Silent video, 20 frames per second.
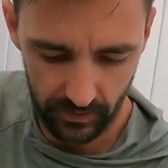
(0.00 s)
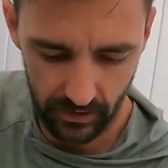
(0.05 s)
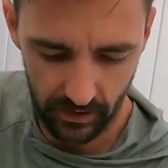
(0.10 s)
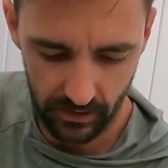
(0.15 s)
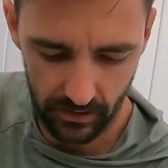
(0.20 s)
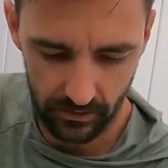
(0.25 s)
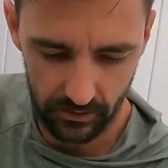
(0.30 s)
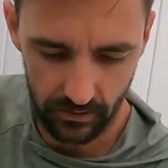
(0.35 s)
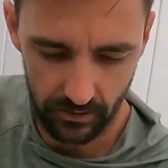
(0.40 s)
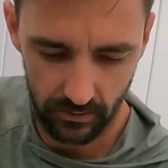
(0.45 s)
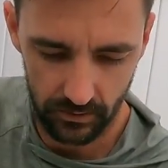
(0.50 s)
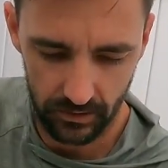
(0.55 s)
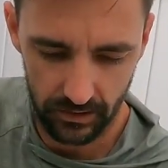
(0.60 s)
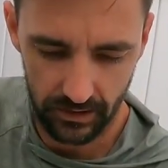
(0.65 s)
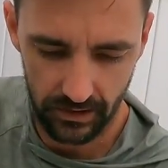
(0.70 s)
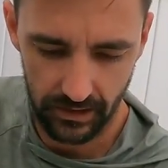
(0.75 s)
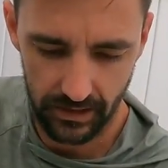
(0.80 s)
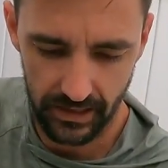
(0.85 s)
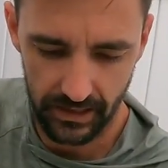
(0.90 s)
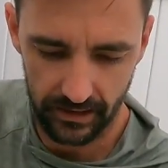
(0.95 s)
Okay, so
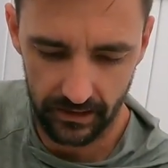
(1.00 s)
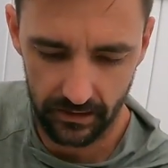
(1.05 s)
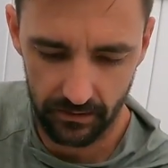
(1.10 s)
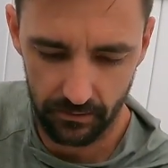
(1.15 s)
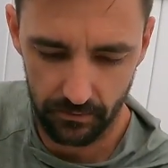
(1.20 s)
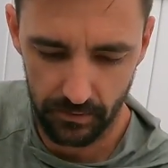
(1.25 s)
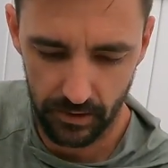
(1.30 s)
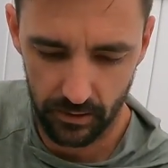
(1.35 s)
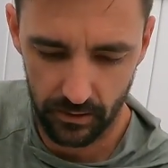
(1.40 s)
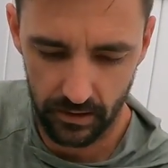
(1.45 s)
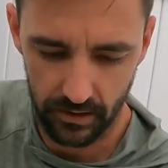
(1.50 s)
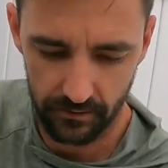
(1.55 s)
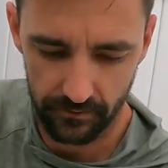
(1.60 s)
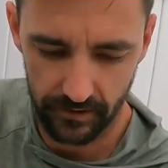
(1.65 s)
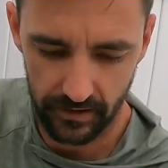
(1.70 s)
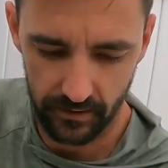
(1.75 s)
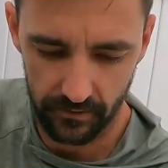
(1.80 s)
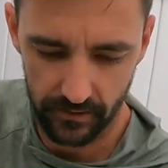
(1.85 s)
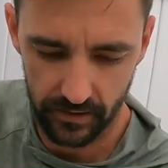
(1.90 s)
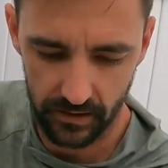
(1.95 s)
it's connect. Motor
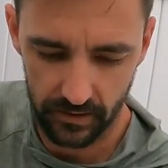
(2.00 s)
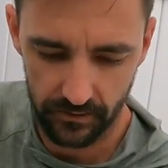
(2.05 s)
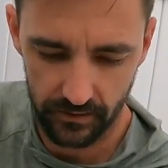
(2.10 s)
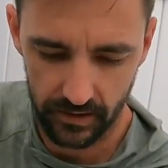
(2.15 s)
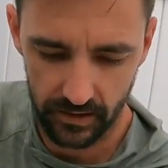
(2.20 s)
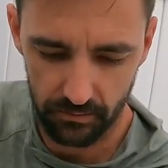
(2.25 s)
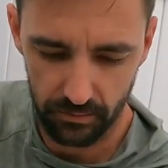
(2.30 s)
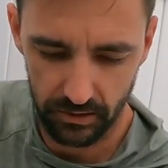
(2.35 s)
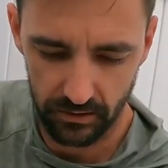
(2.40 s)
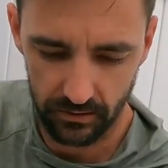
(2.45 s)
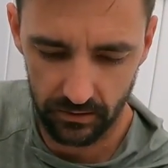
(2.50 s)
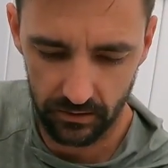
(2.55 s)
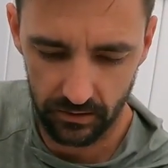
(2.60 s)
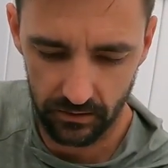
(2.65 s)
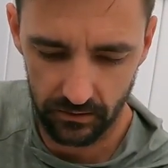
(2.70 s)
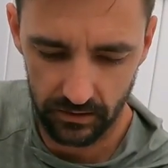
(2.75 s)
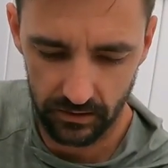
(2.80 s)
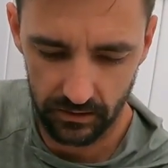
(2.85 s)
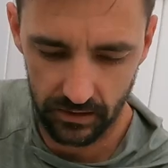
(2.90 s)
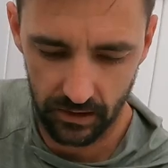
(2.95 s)
not found. Verified to
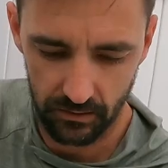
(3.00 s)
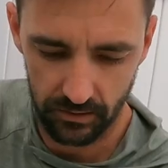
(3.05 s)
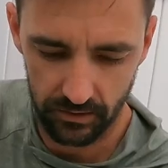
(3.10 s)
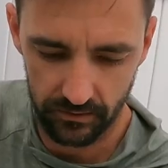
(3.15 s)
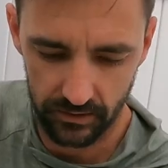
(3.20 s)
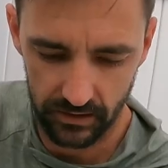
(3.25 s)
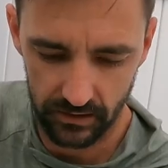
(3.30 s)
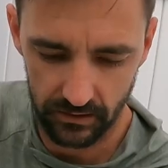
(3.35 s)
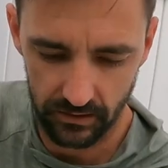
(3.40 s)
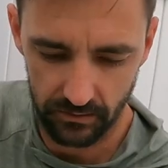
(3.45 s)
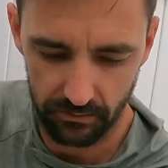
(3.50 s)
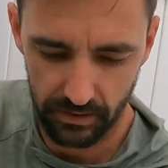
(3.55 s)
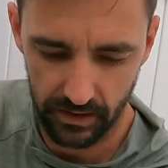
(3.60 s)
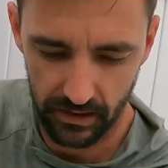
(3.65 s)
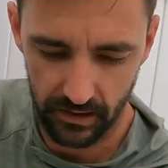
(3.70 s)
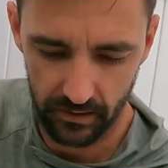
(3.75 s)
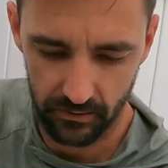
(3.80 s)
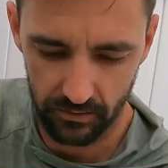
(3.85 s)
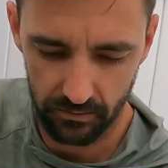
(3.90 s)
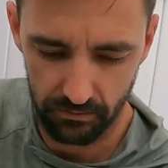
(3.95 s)
Bluetooth. Enabled device is
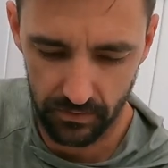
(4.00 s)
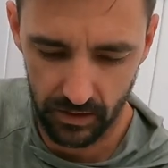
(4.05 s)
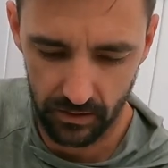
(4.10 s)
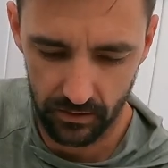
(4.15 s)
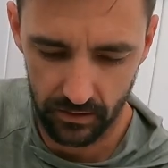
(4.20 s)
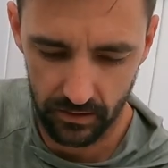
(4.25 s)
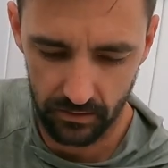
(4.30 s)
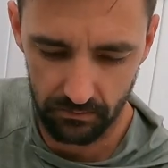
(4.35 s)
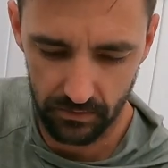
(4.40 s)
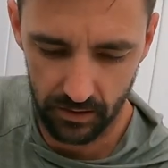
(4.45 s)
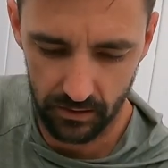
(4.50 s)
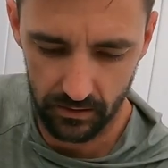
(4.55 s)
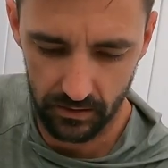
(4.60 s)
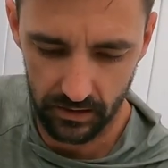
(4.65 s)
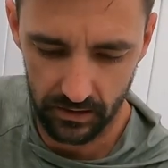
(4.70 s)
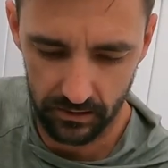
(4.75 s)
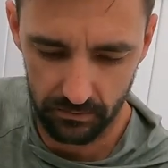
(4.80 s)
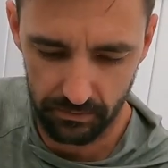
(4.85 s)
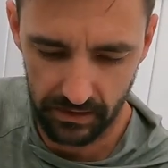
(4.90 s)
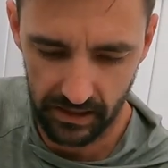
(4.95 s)
paired with motor.
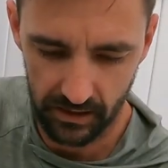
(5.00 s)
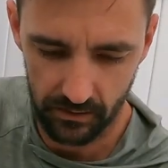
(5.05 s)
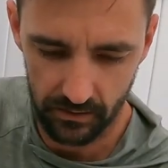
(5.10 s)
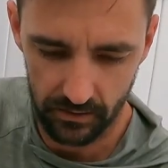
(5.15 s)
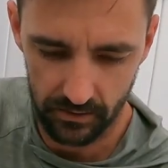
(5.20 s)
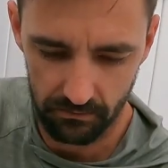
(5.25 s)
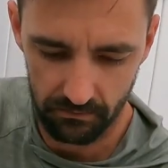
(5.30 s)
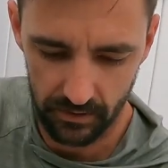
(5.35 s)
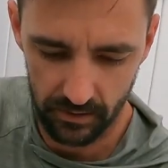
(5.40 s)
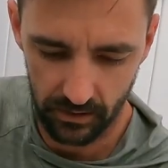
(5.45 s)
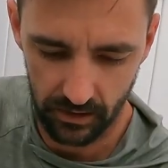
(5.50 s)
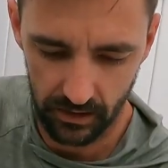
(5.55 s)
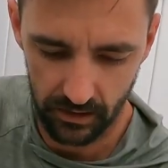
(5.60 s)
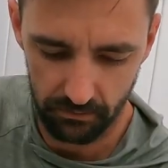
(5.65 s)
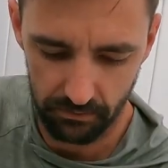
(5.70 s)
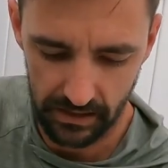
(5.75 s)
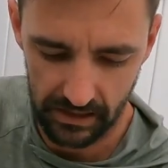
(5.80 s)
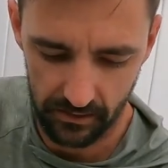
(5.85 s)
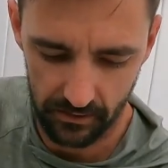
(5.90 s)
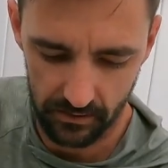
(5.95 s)
Motor has power.
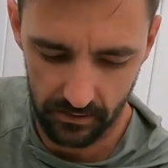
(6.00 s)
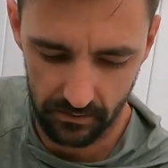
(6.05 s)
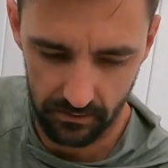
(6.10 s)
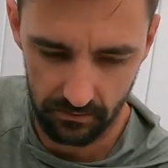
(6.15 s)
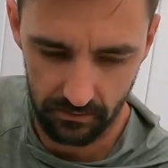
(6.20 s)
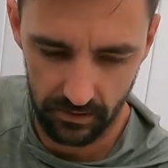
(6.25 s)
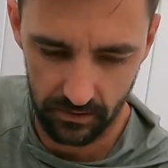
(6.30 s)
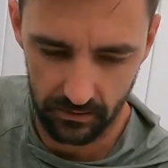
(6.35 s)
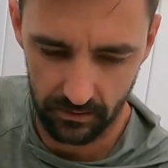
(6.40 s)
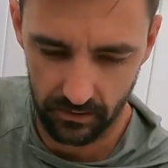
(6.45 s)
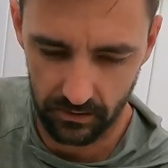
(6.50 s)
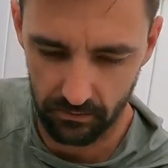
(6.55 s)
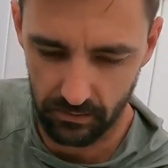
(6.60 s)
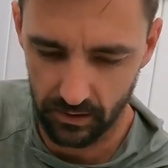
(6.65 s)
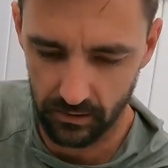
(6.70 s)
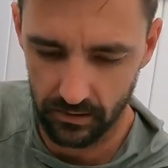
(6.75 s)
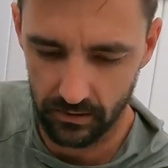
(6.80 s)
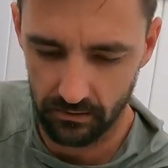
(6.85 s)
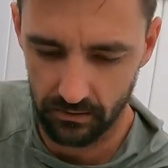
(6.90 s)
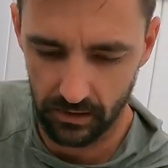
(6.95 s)
Okay, power is to the
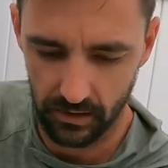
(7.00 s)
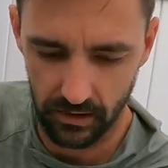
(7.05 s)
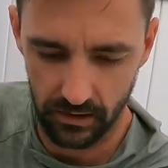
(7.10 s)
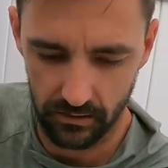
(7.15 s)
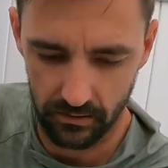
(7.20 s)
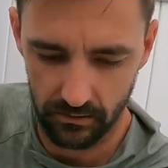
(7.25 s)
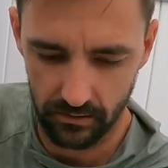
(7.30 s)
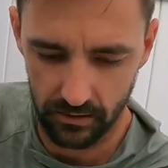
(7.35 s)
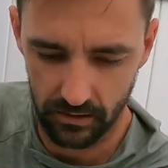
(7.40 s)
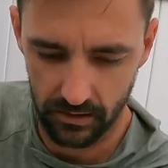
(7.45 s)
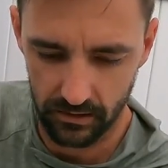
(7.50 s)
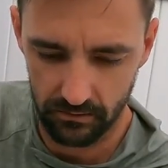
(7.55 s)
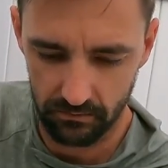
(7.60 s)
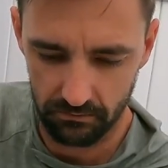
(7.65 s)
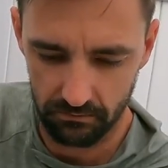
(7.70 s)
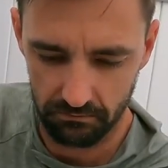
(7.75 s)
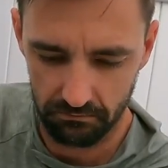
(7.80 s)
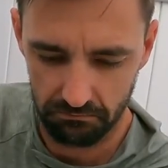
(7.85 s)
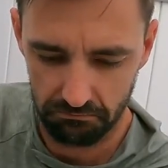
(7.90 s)
motor. I don't know how.